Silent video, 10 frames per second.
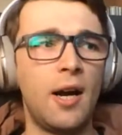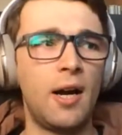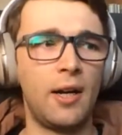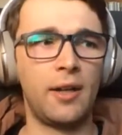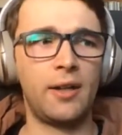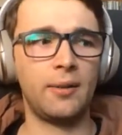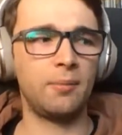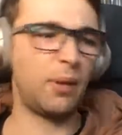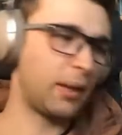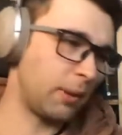I
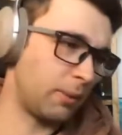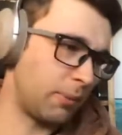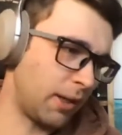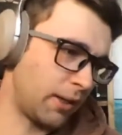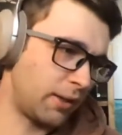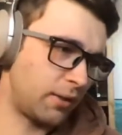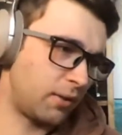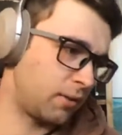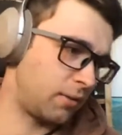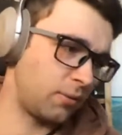can make my mind
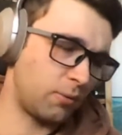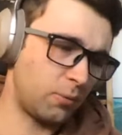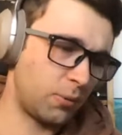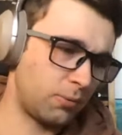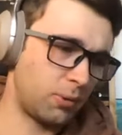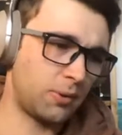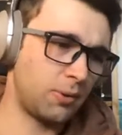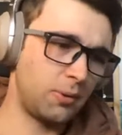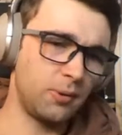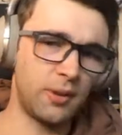what
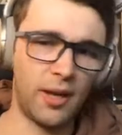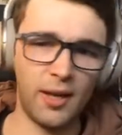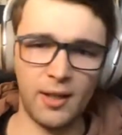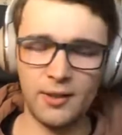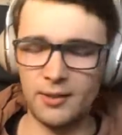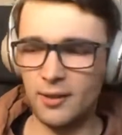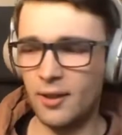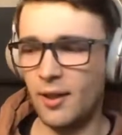to do next.